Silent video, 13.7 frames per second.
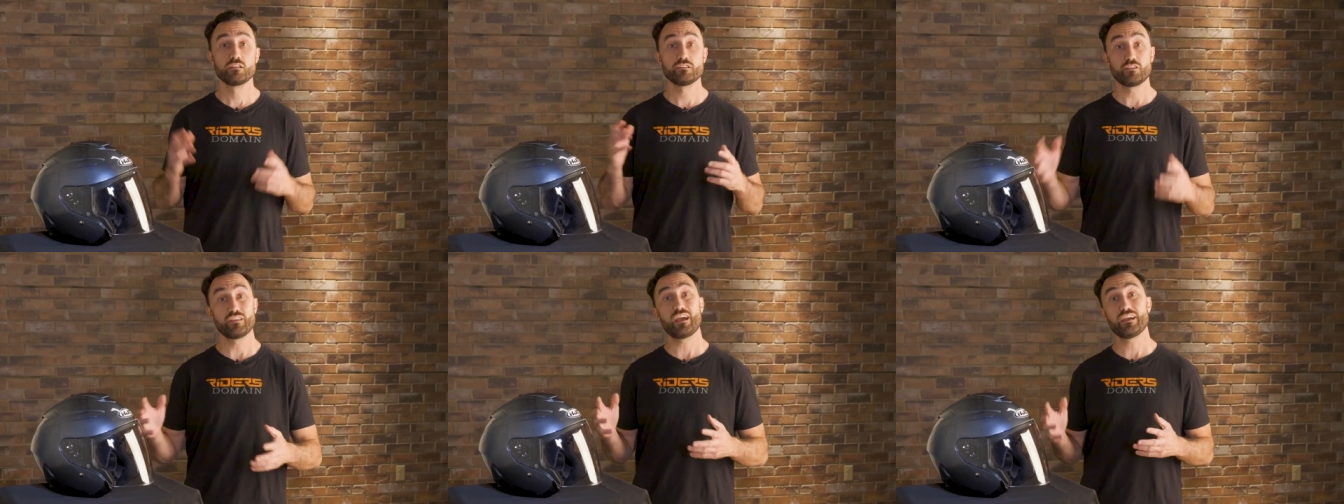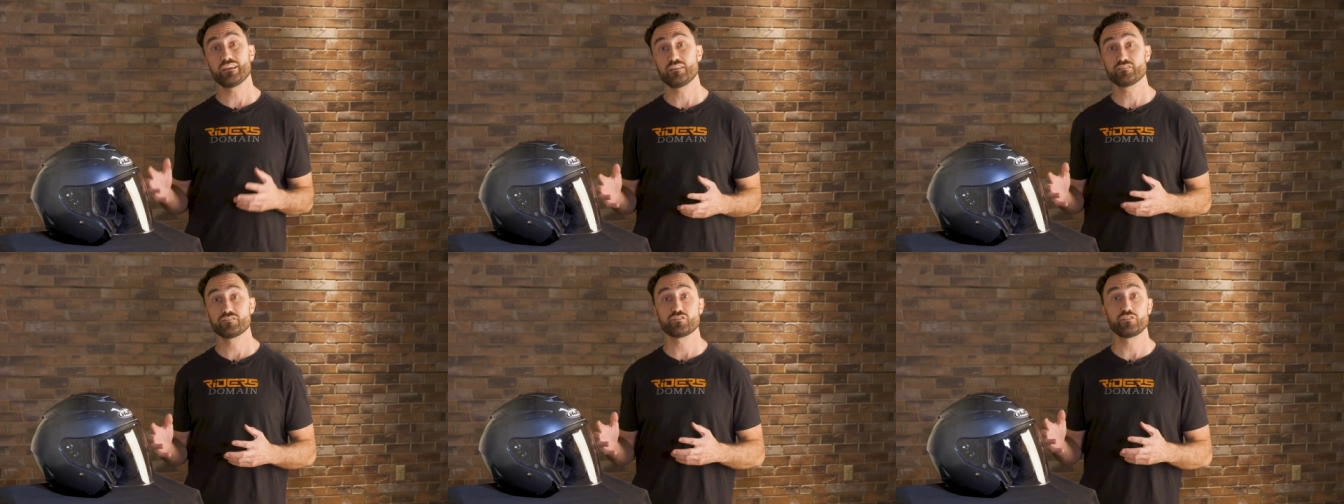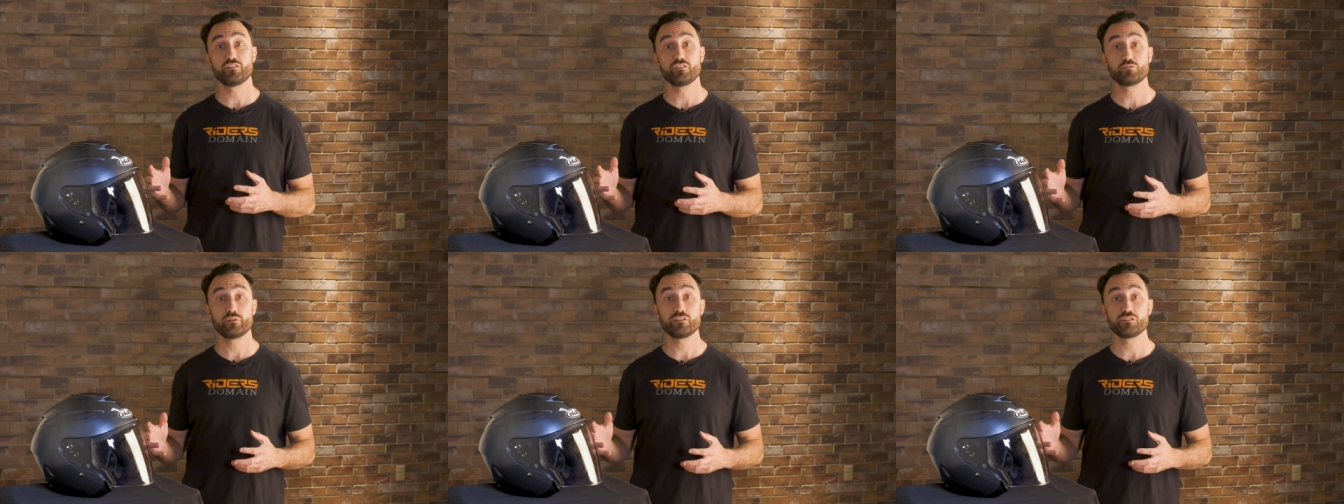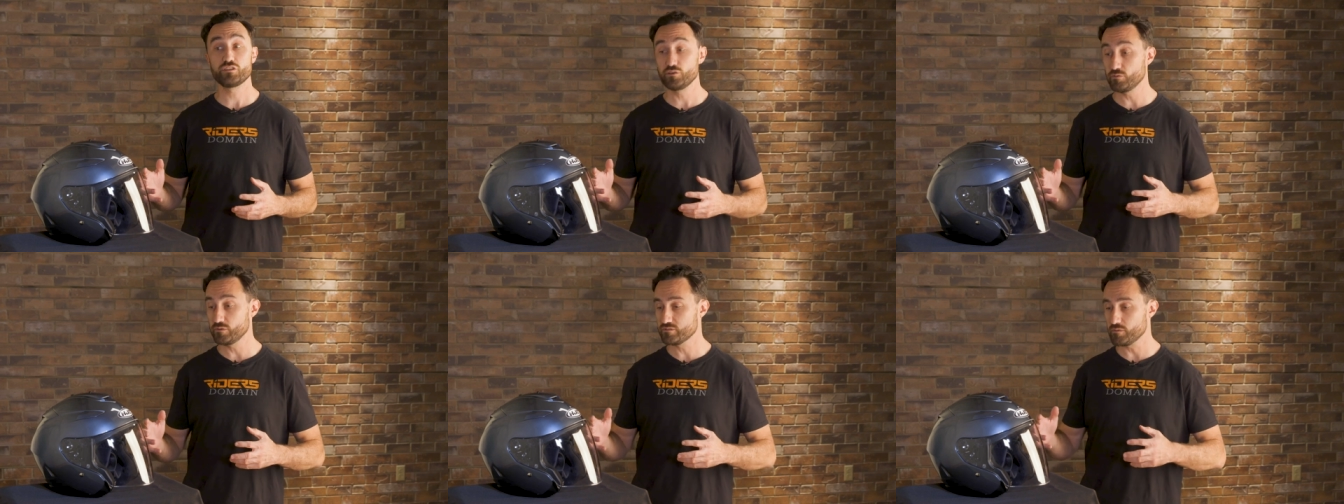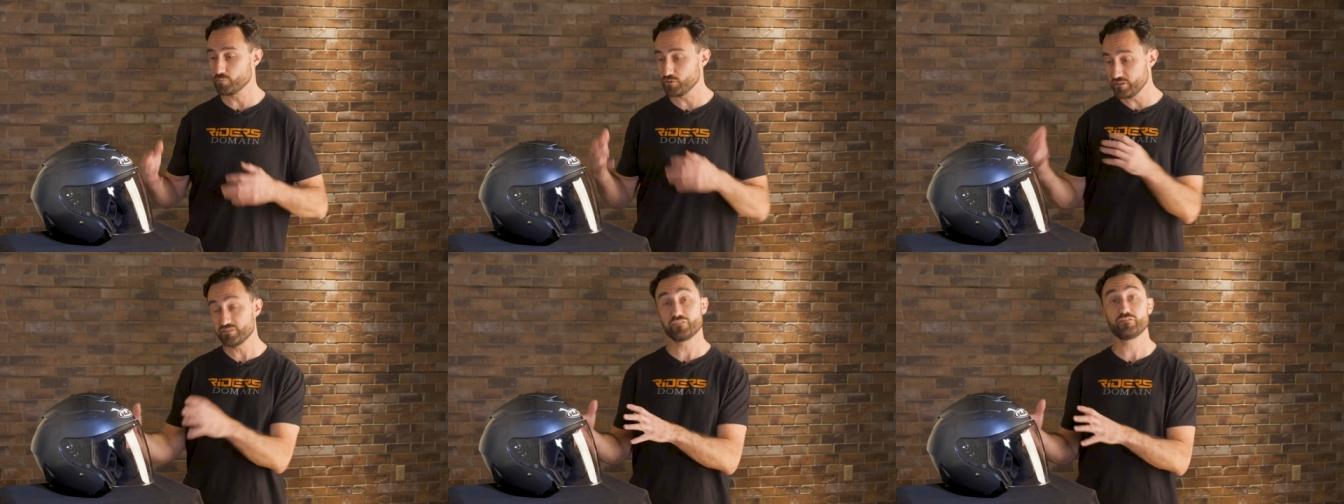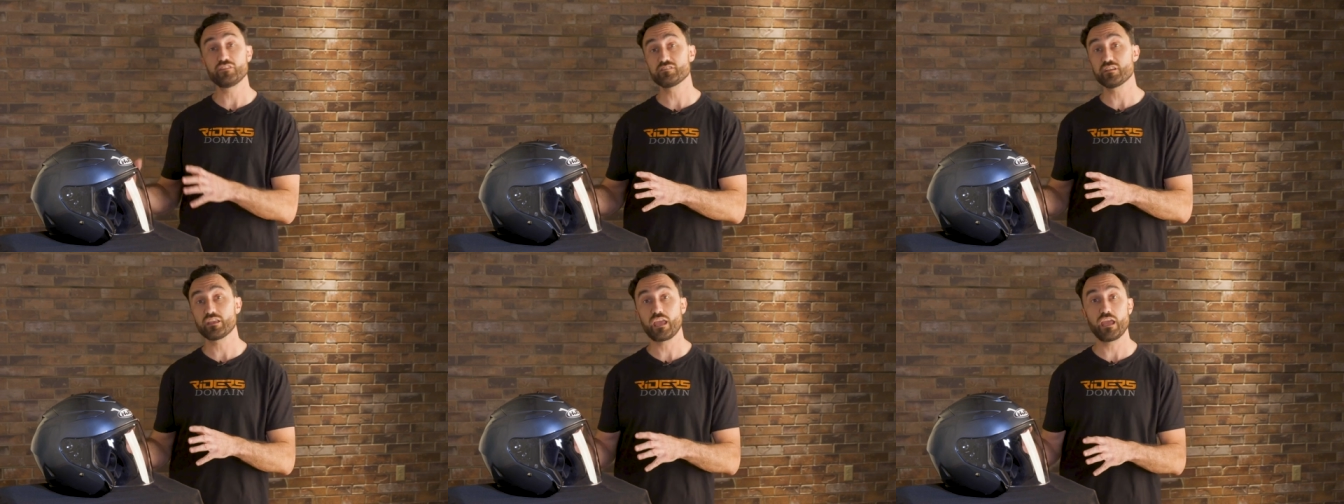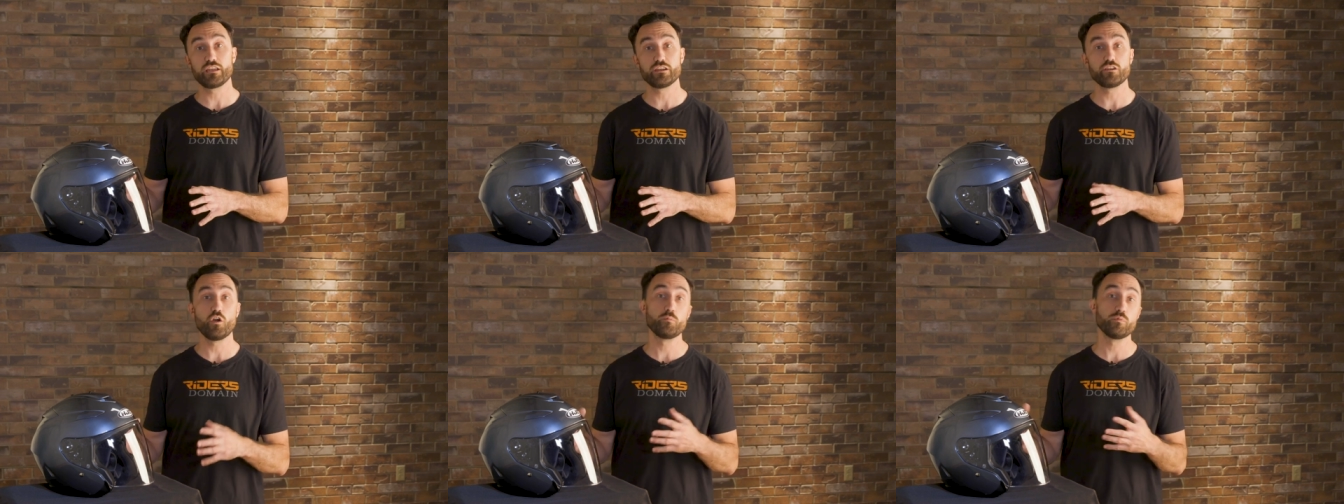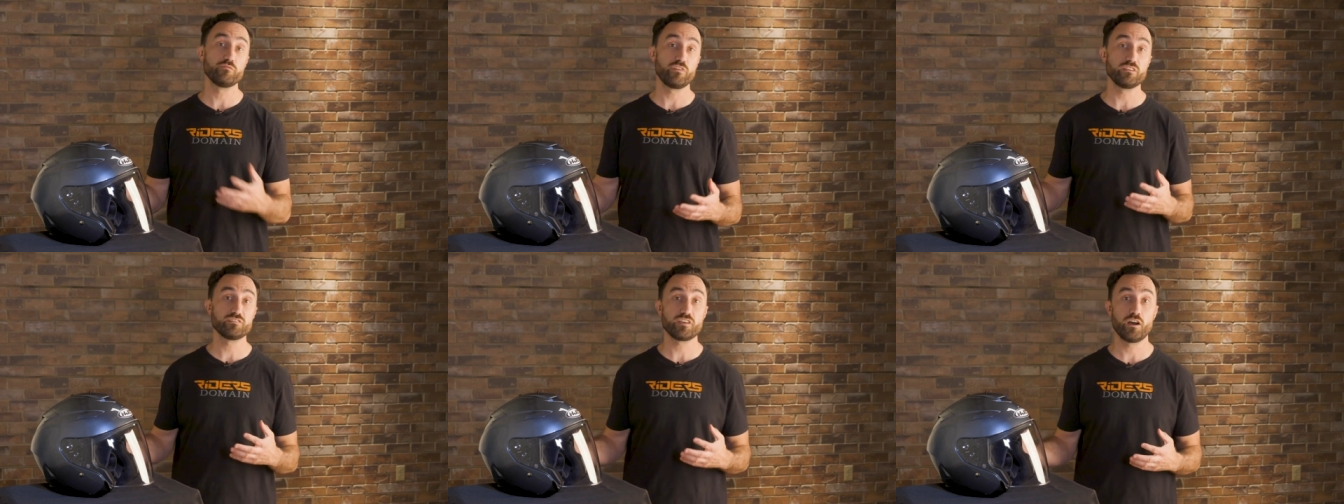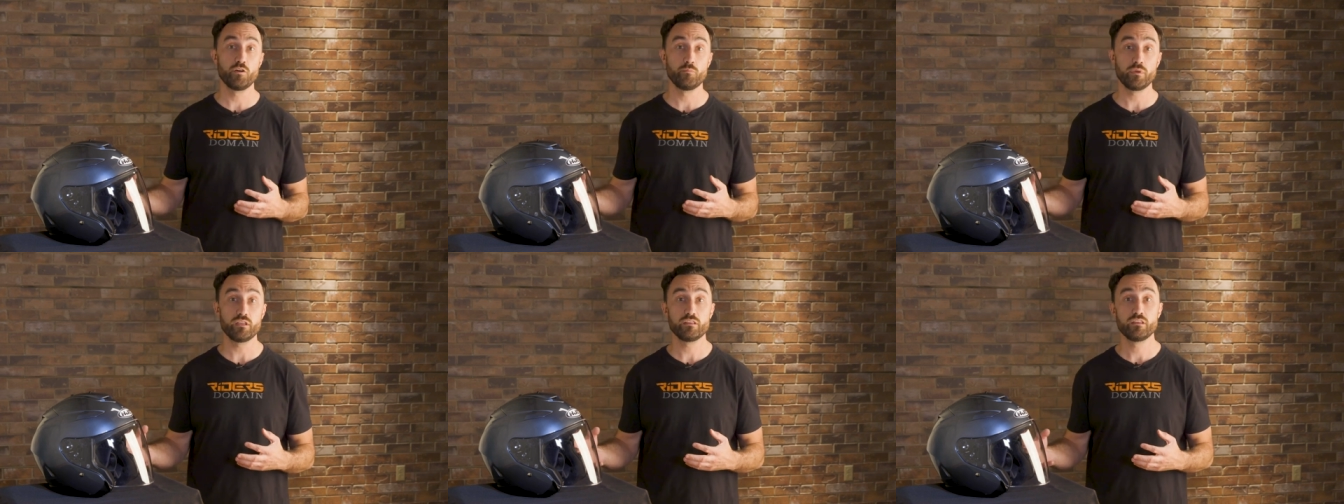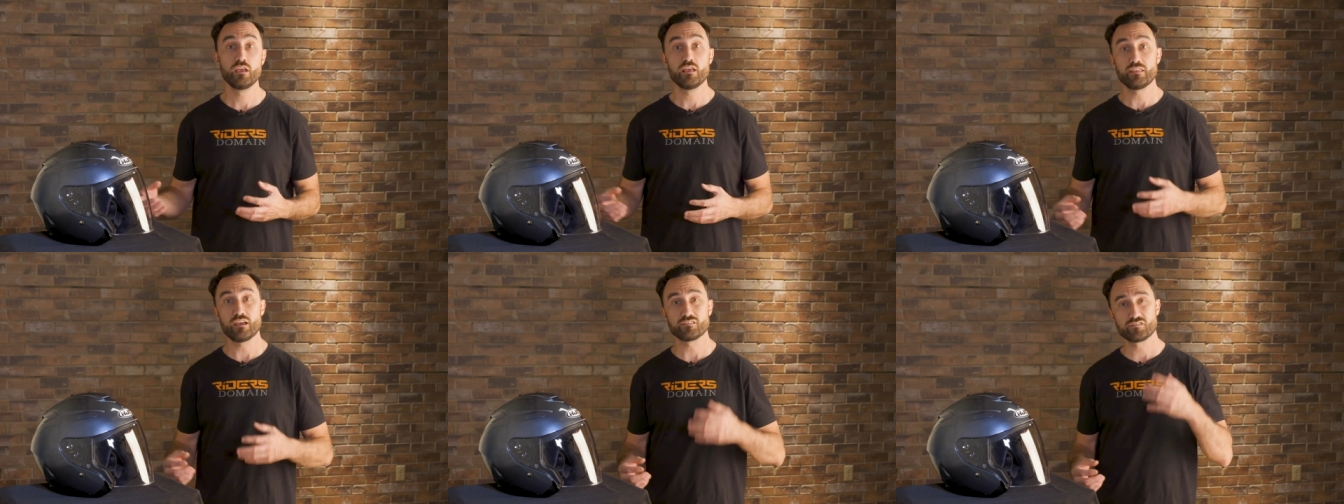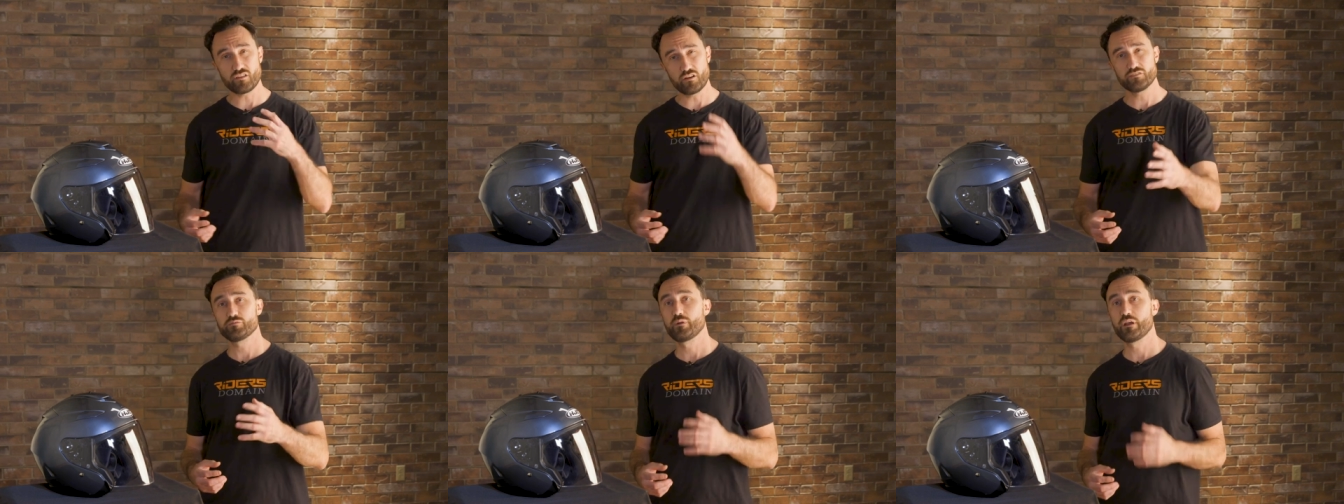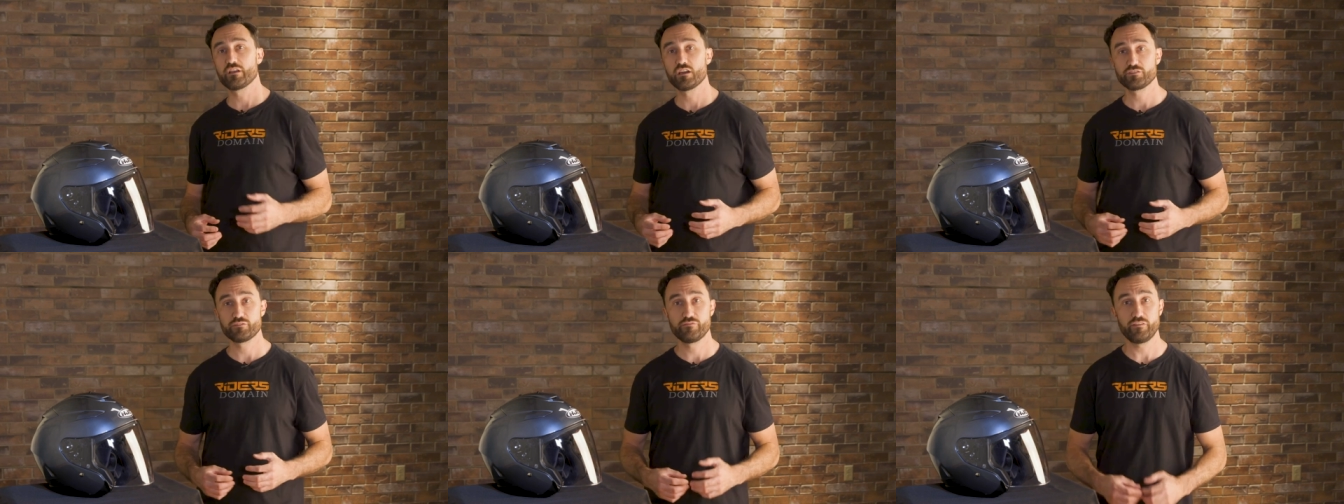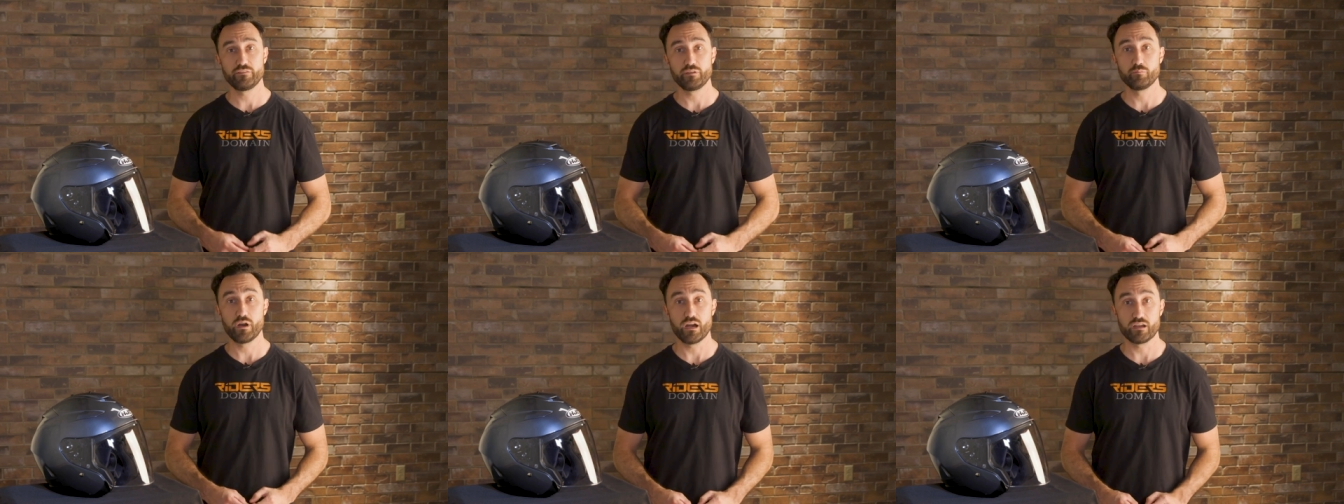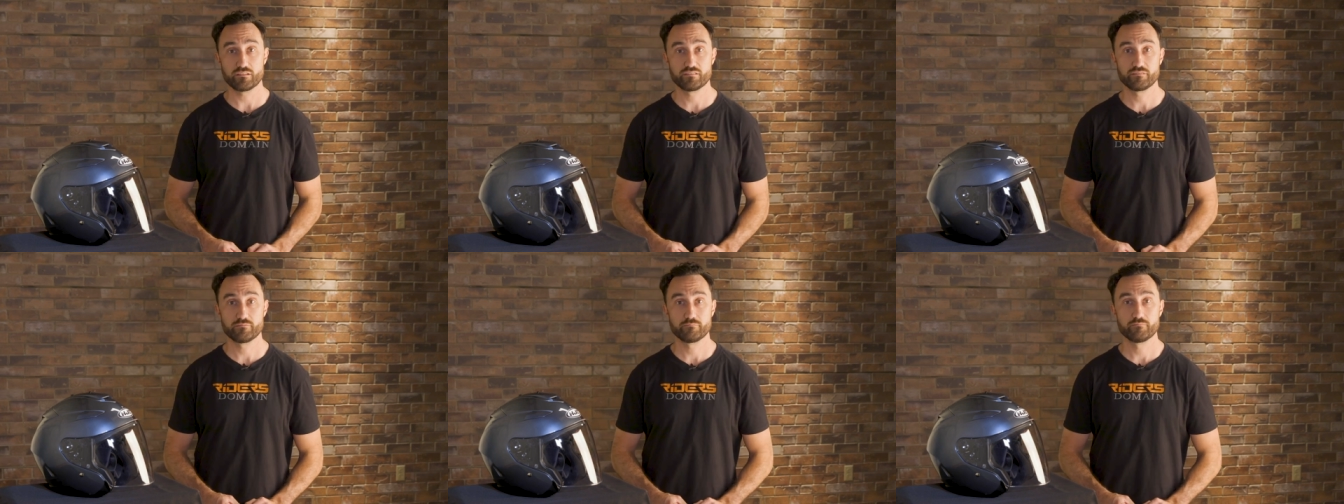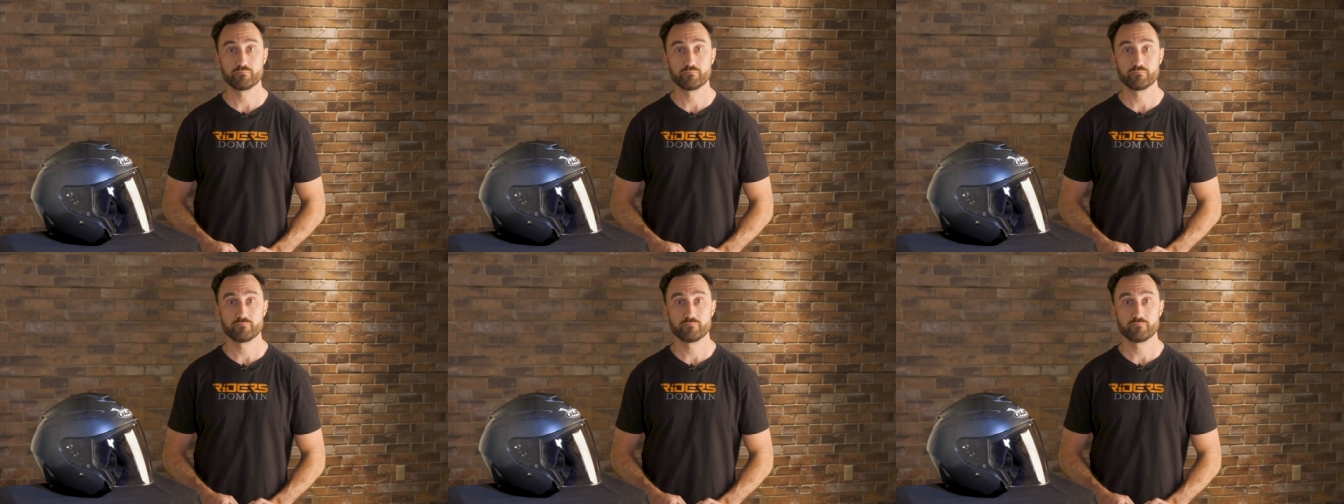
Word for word: Now the IS-332 is a pretty sophisticated open face helmet that starts around 150 bucks.